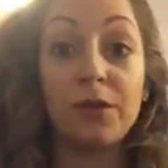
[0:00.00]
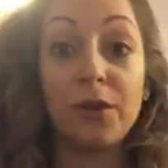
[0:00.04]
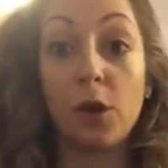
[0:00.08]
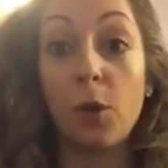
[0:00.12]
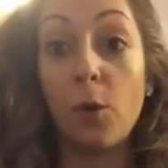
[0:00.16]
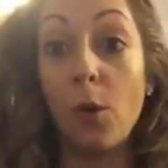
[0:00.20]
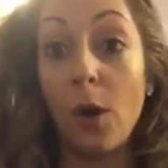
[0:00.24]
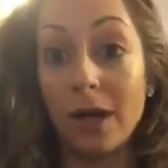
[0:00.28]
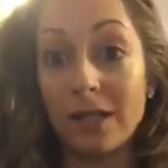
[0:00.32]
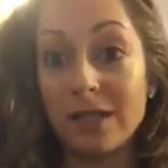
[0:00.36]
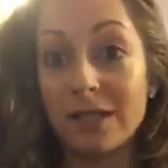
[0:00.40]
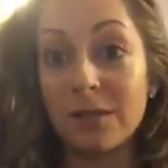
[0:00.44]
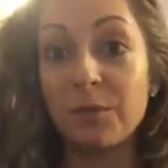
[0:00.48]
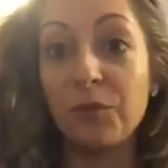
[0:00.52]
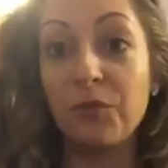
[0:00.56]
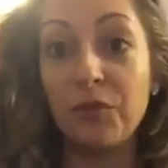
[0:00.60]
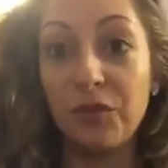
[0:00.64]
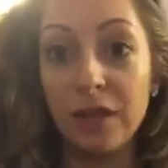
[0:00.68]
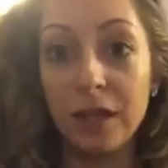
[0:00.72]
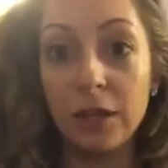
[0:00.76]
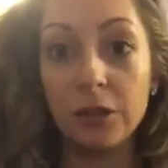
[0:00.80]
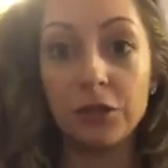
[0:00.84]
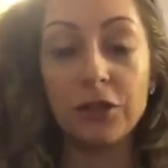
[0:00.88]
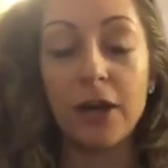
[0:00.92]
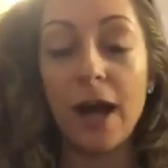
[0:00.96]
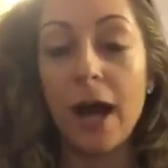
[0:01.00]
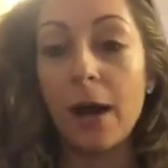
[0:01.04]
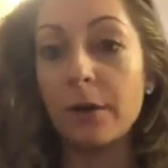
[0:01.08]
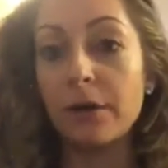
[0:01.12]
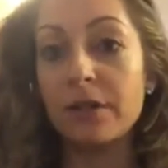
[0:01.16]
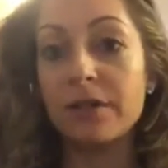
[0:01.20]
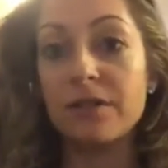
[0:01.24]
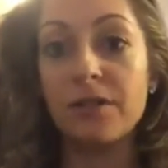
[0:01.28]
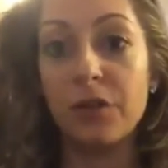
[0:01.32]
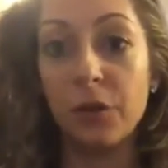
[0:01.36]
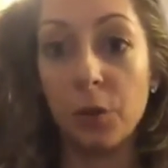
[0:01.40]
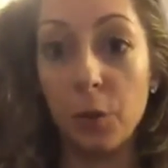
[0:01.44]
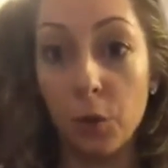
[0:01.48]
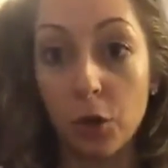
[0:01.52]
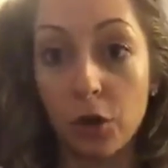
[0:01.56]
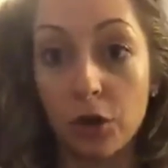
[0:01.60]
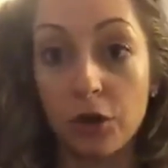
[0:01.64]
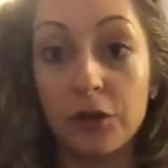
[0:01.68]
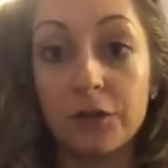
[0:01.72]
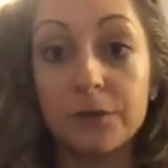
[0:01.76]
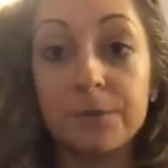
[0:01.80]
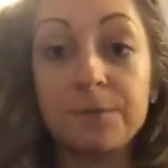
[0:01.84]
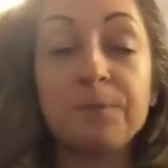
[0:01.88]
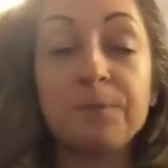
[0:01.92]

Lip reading: the quantum field or out into the world.